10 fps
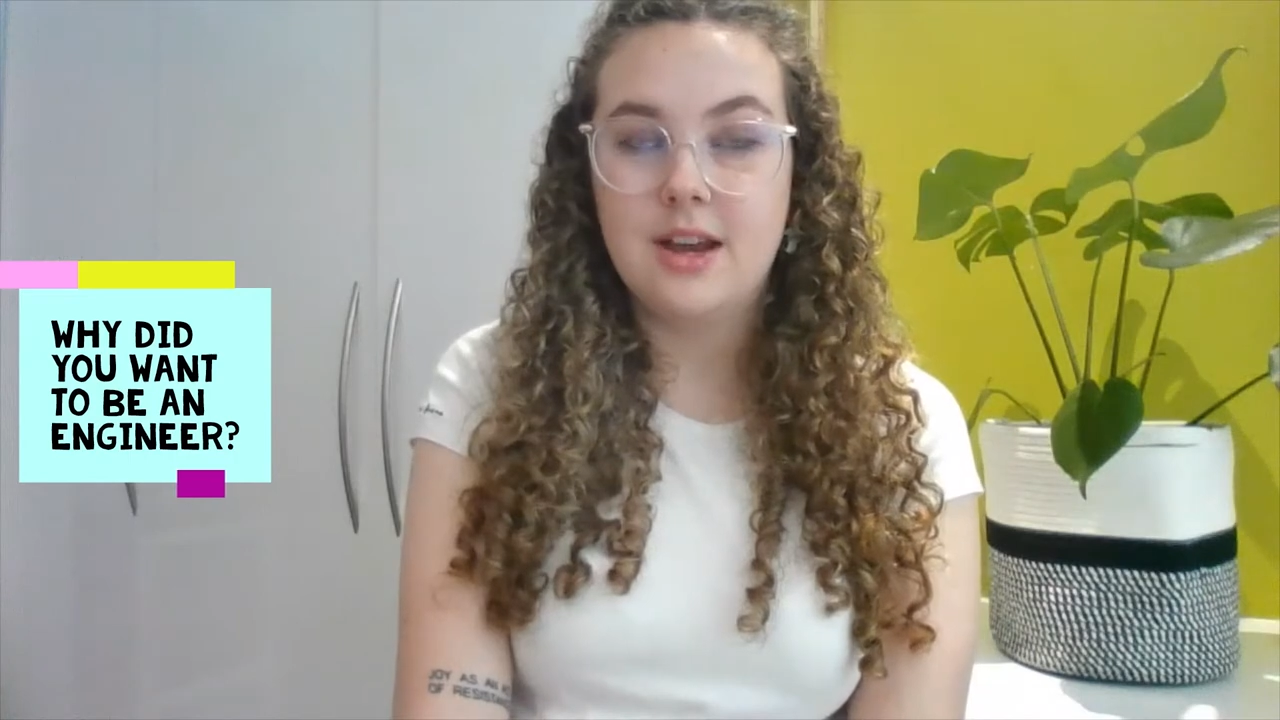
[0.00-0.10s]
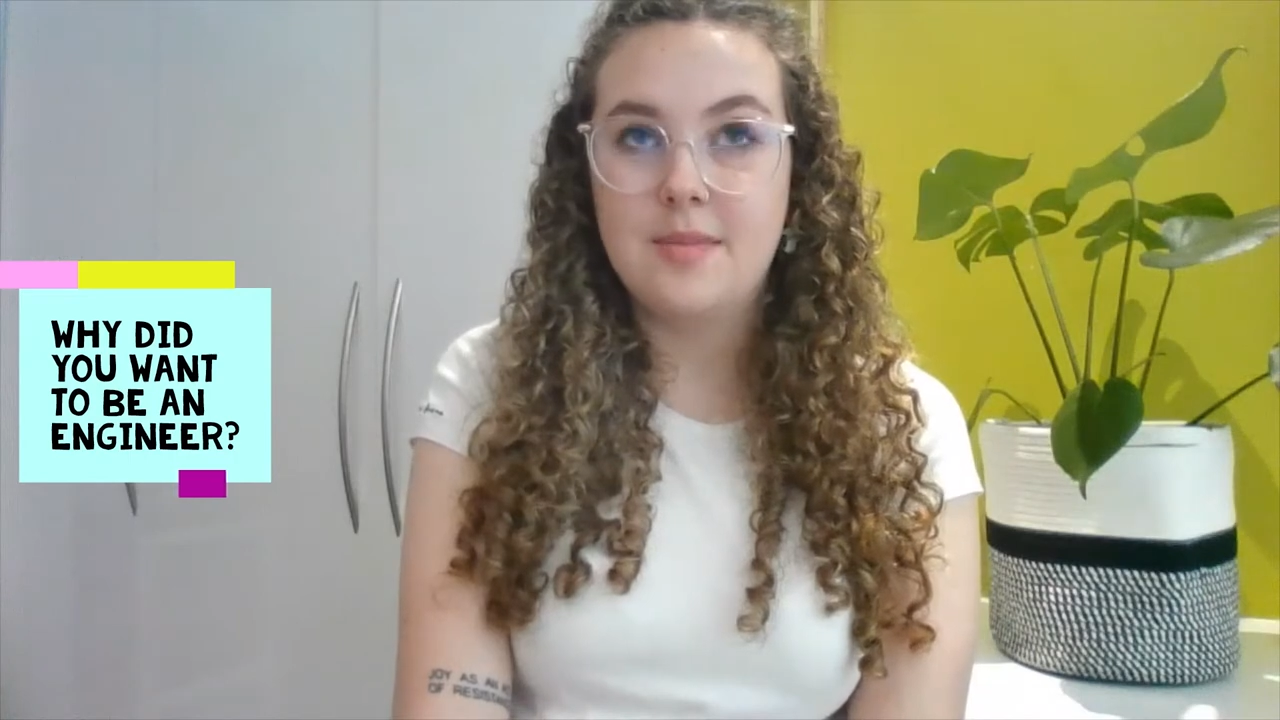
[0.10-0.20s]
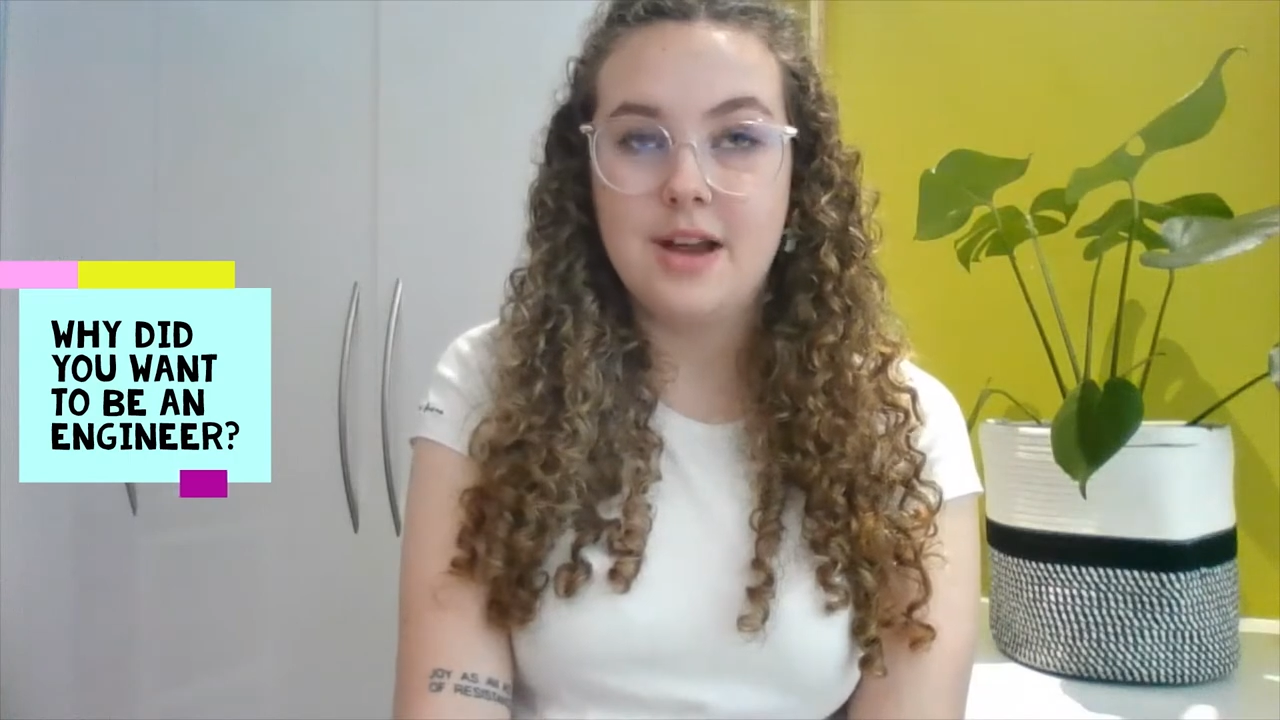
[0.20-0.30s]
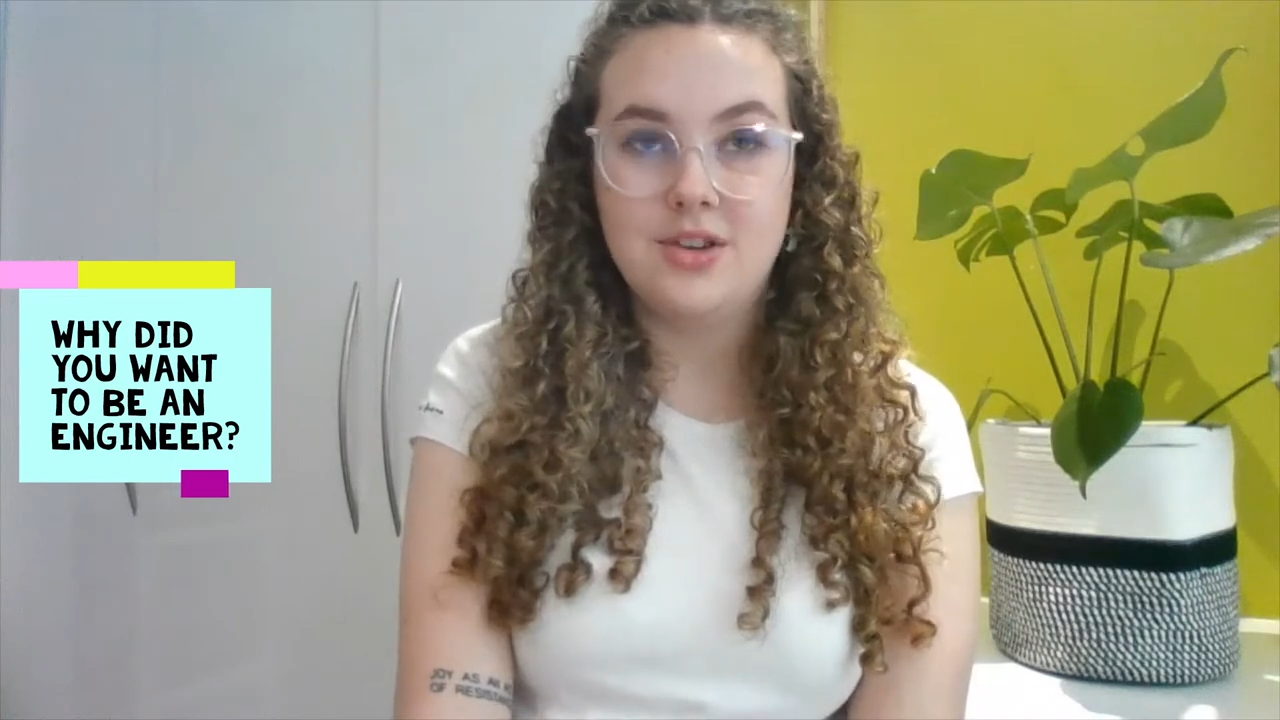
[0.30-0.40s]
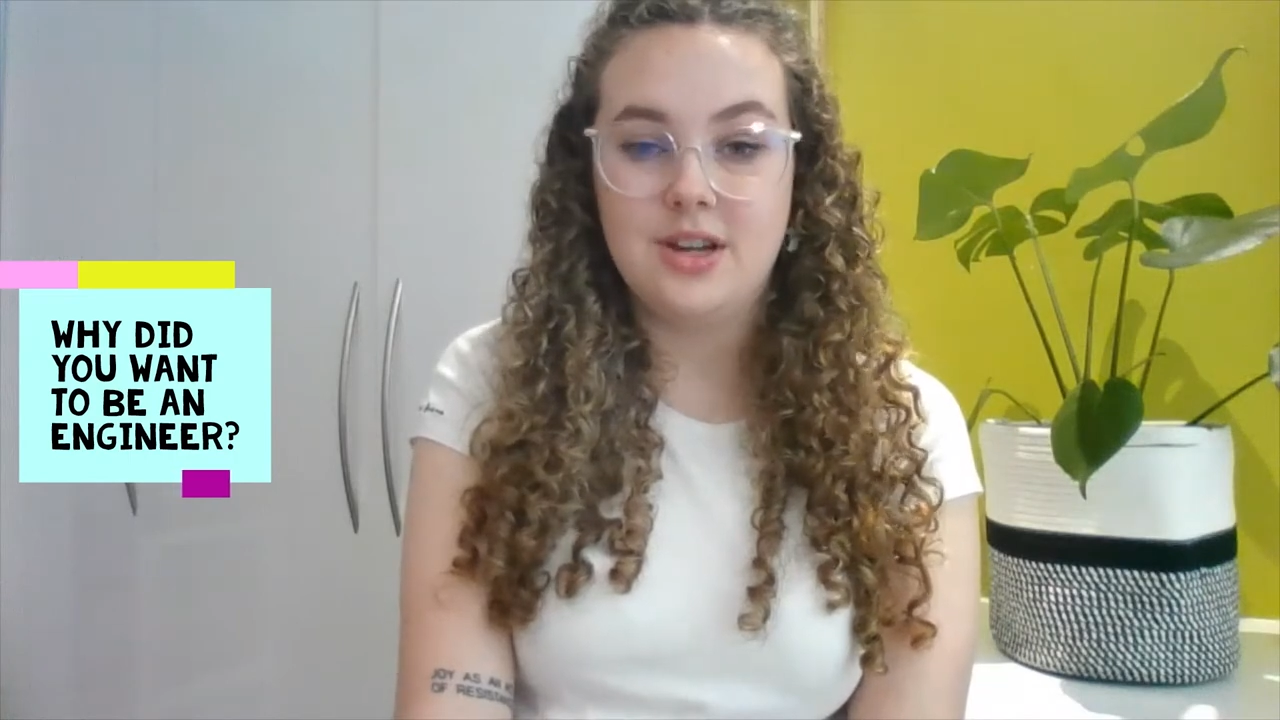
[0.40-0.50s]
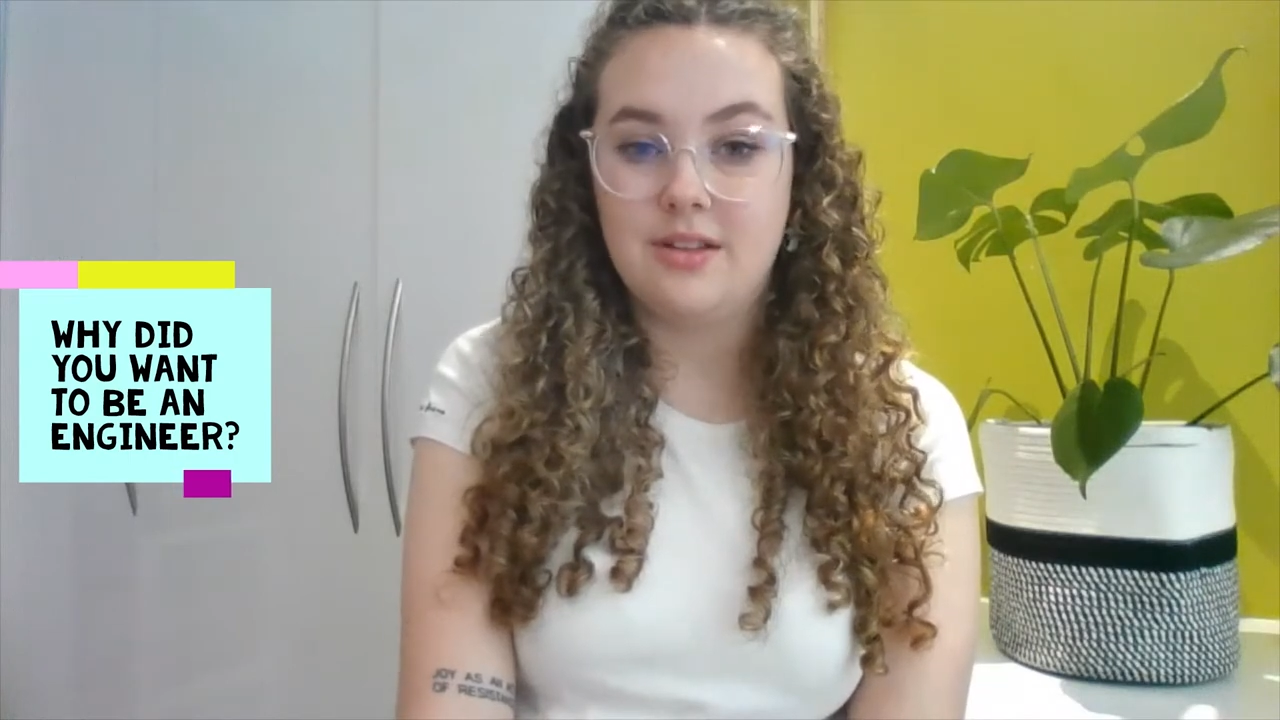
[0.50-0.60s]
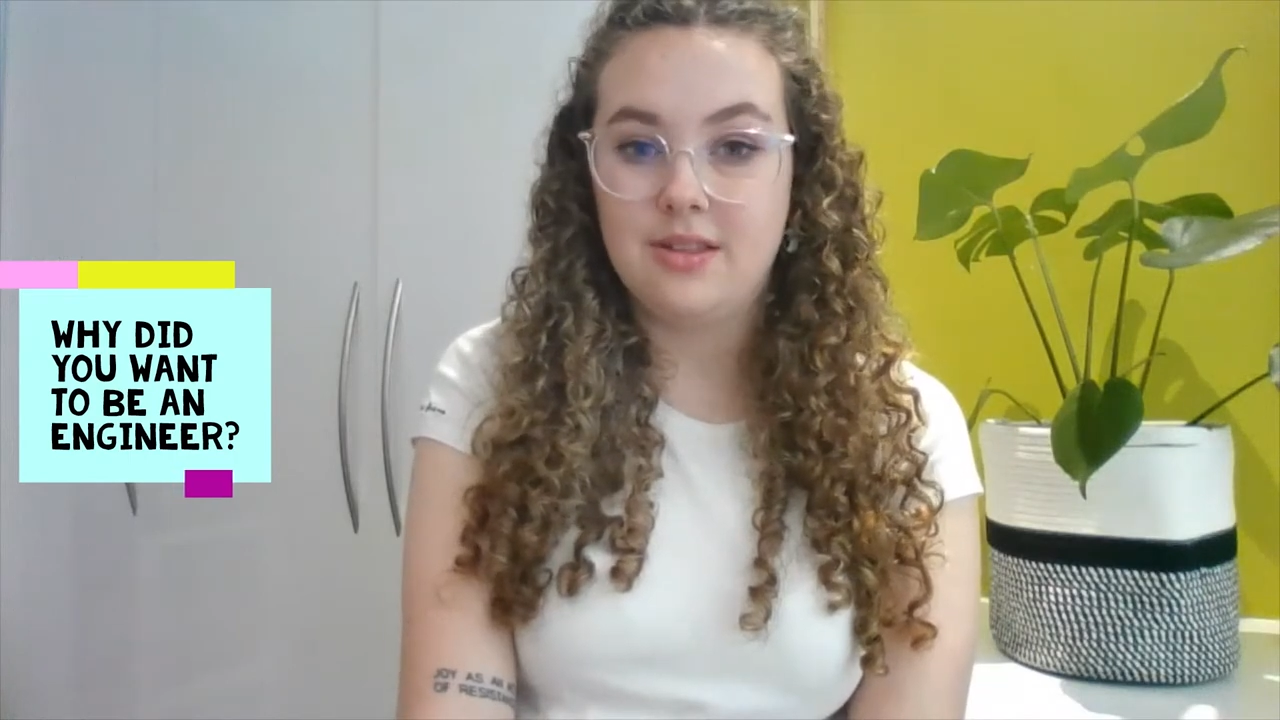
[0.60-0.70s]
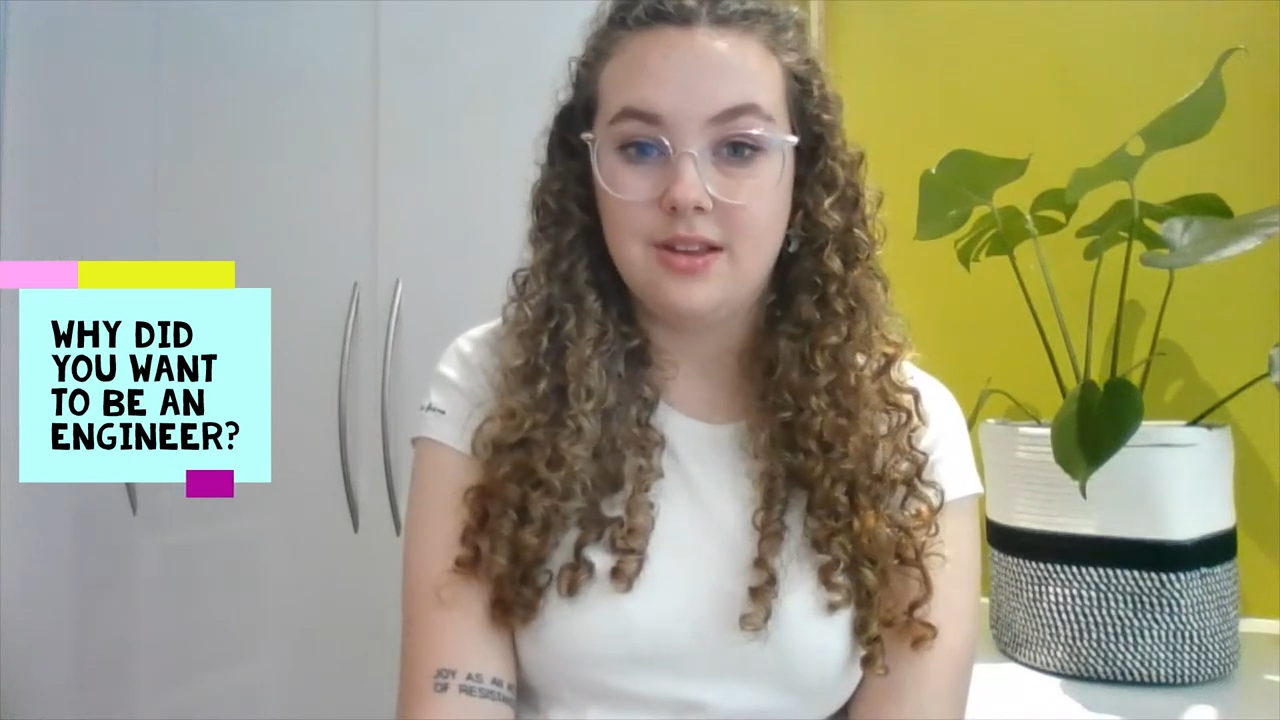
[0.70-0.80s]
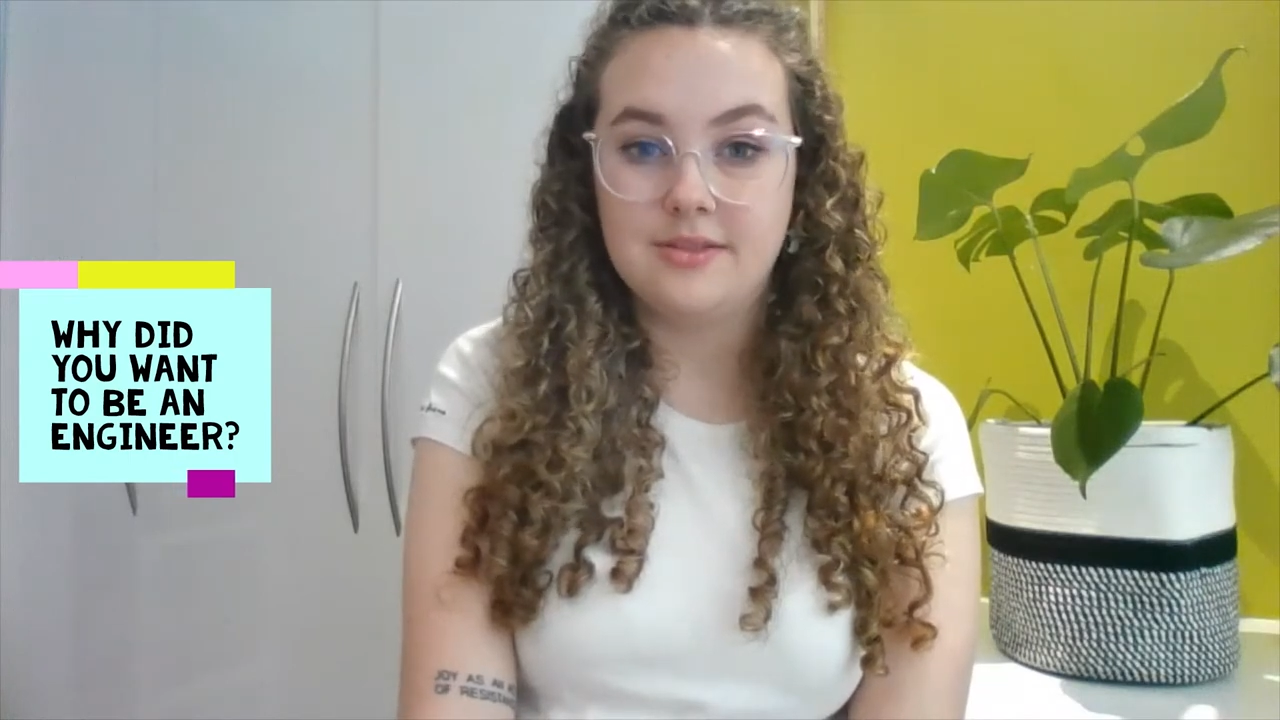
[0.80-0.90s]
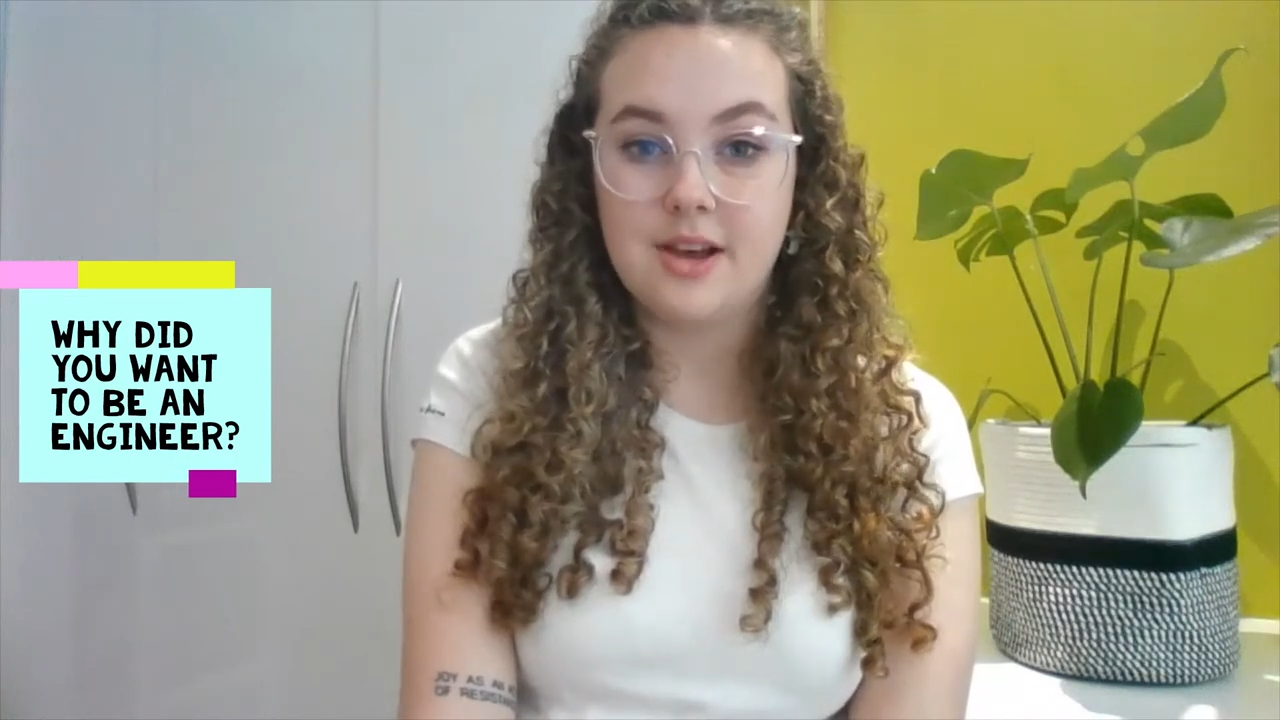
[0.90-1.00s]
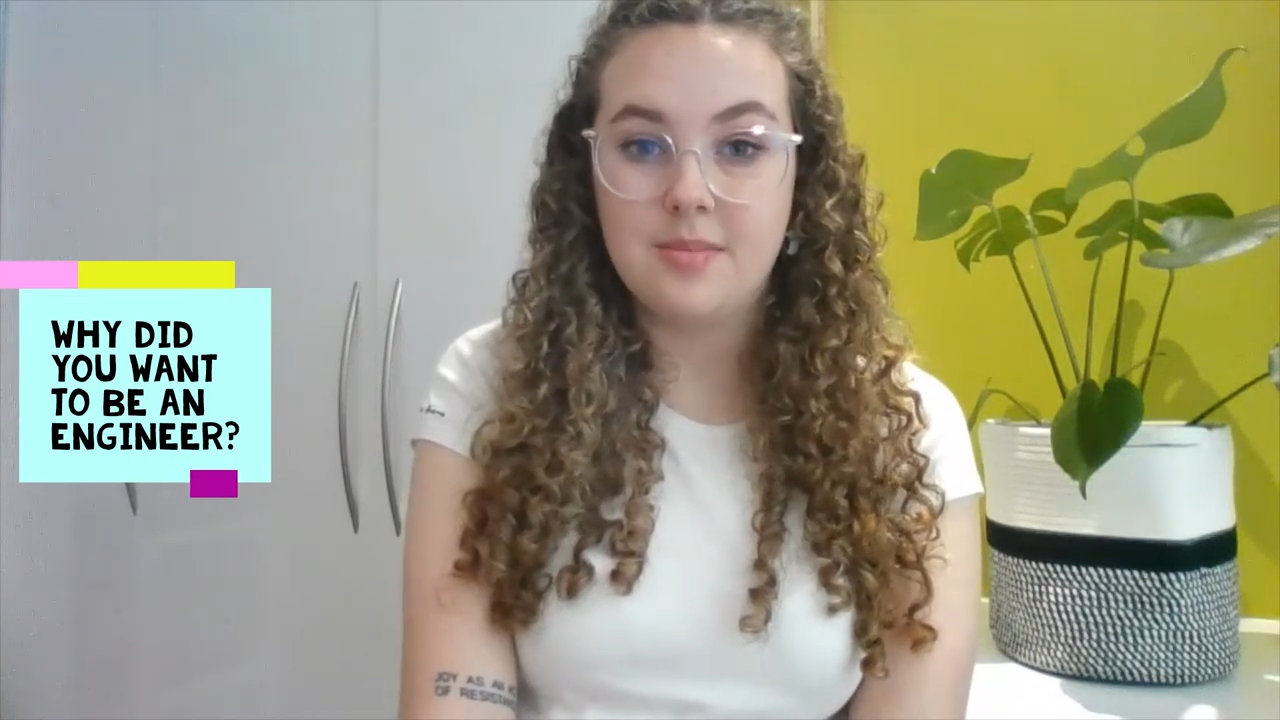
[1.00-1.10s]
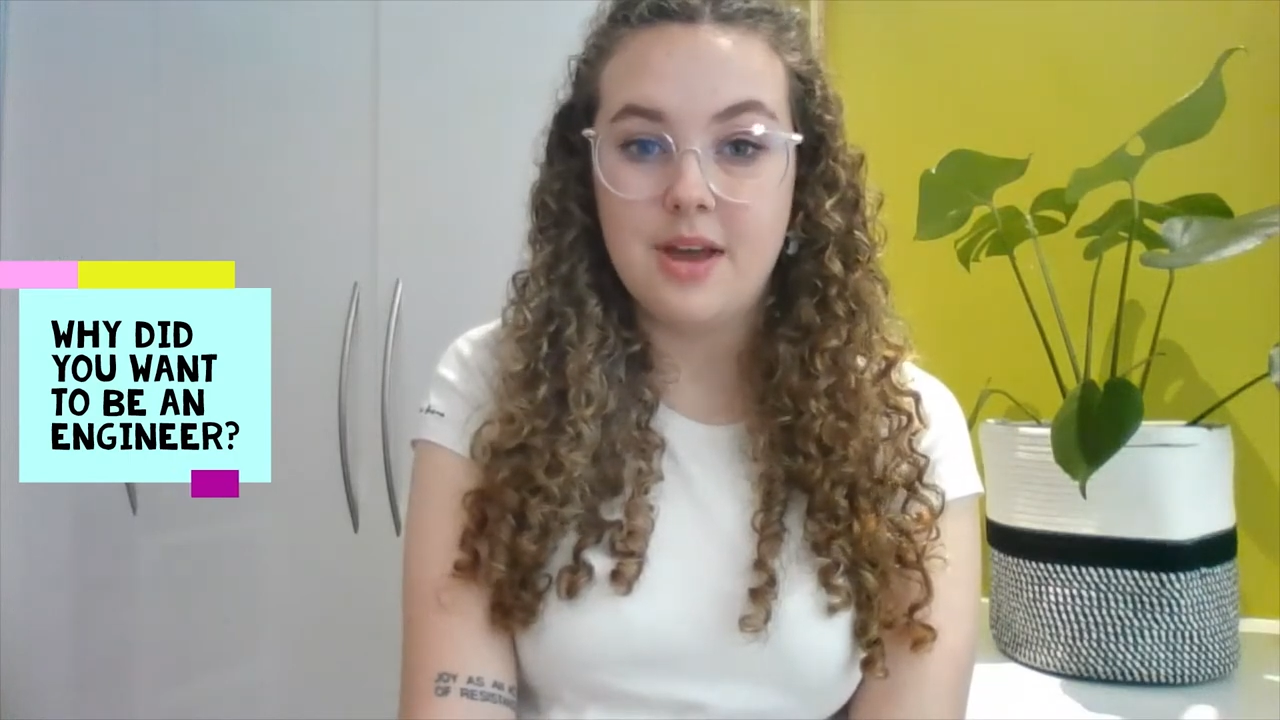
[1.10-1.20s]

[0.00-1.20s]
imagining things up